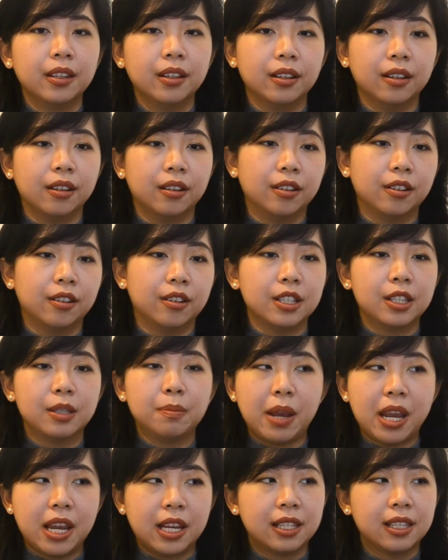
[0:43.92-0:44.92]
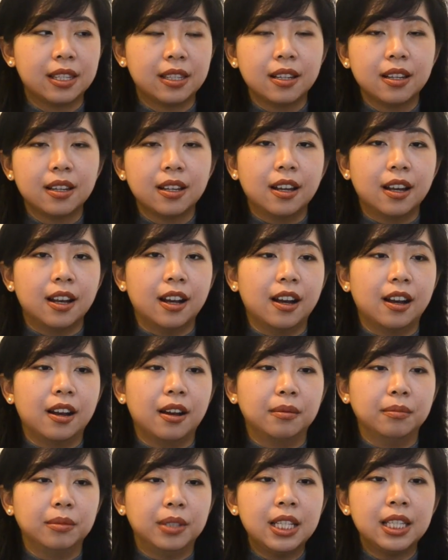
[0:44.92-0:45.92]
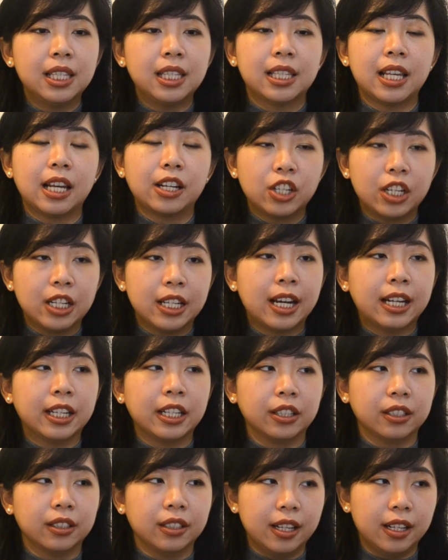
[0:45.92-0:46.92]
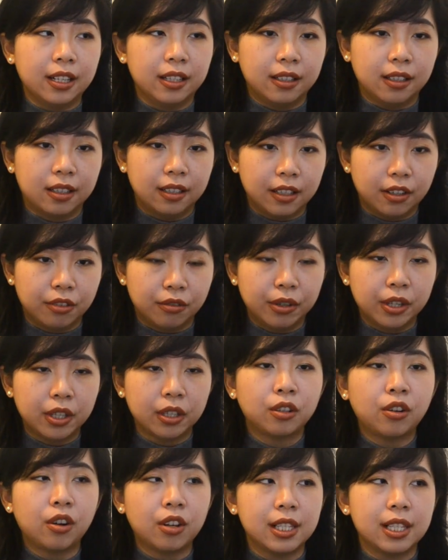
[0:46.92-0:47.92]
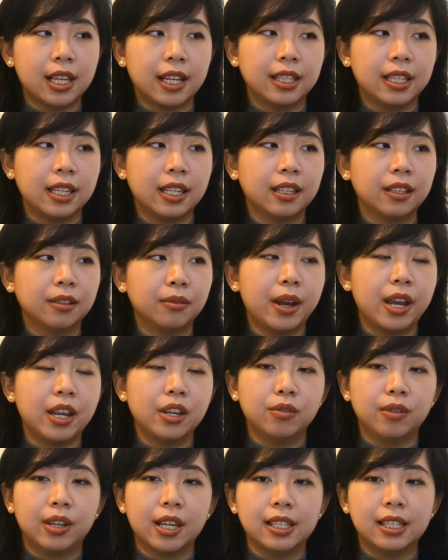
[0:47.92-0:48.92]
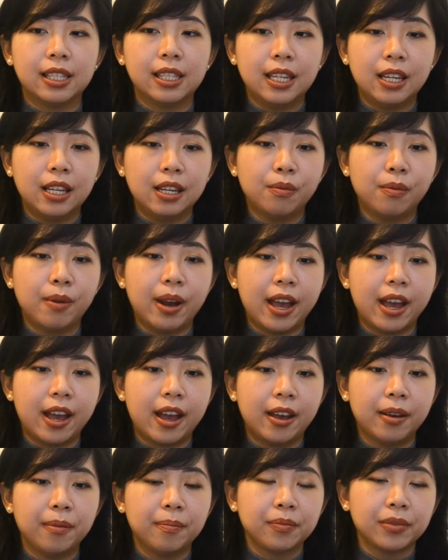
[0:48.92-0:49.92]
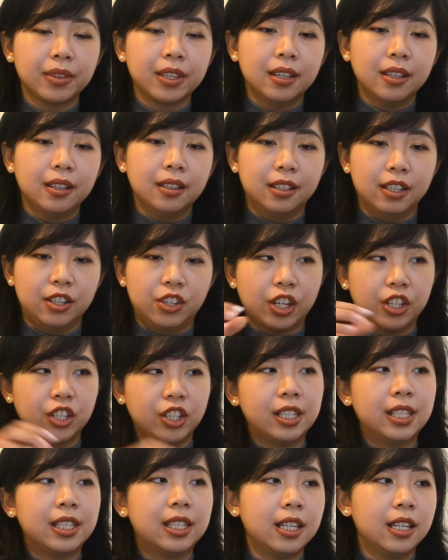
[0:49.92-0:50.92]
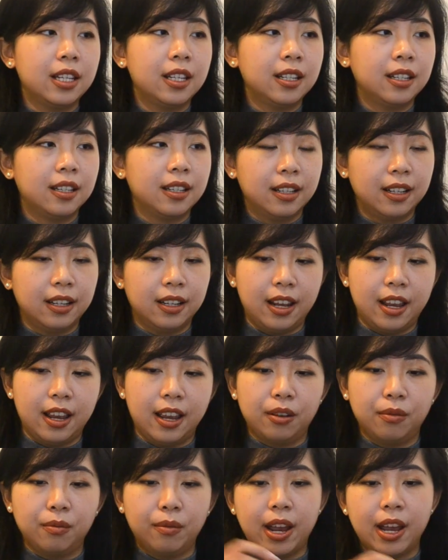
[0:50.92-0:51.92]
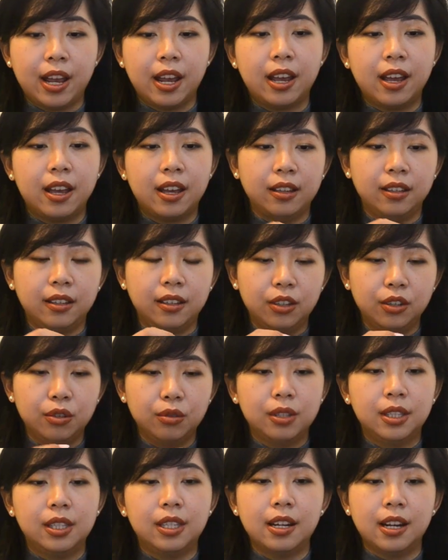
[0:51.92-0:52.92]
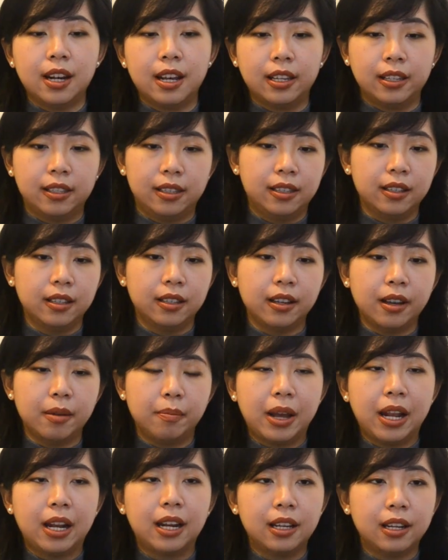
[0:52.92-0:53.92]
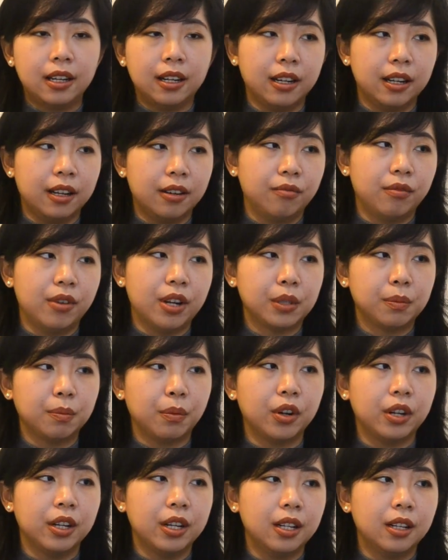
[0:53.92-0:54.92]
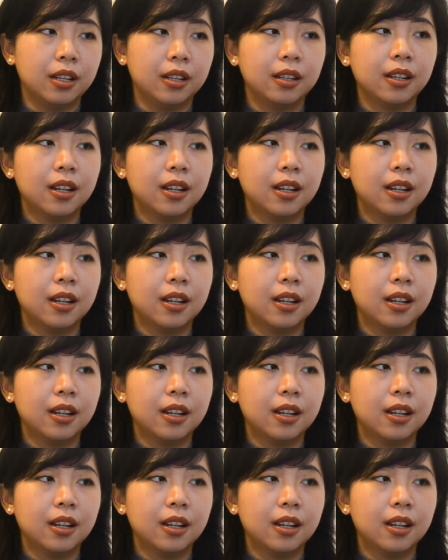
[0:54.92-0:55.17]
or a space, this is actually done in the real court setting, where you can see where the judges sit and where you sit as the appellant and the respondent,